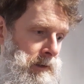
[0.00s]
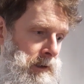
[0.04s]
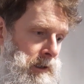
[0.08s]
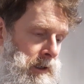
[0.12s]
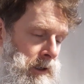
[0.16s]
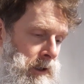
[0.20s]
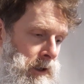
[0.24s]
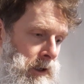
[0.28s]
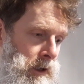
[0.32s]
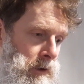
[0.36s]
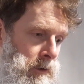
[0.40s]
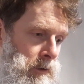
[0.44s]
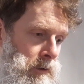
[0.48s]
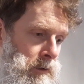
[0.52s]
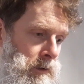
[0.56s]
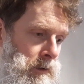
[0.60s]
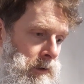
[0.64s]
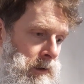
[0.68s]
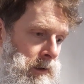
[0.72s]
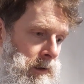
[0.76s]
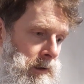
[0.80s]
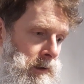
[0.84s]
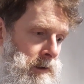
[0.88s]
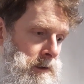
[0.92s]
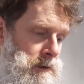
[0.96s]
You know,
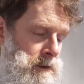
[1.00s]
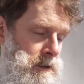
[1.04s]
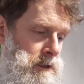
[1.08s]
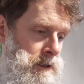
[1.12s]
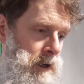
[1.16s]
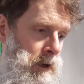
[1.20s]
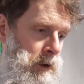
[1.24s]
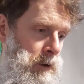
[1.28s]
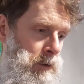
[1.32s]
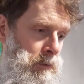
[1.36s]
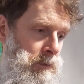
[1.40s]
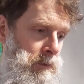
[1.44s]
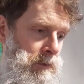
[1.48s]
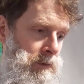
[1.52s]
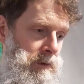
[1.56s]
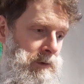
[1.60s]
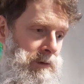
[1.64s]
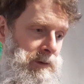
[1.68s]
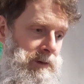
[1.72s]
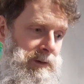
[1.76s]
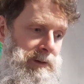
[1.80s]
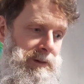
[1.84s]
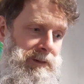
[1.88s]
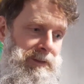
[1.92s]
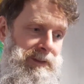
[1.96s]
so
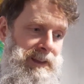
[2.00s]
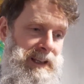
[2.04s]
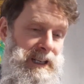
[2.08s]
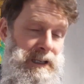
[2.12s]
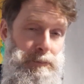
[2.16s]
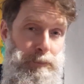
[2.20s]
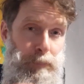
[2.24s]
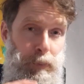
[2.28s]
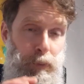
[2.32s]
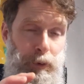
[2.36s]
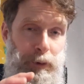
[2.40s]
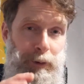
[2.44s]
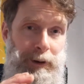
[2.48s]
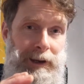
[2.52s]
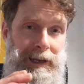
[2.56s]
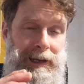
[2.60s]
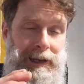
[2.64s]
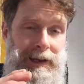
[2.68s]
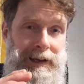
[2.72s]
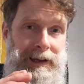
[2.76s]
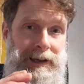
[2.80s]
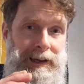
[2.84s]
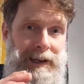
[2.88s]
this boy,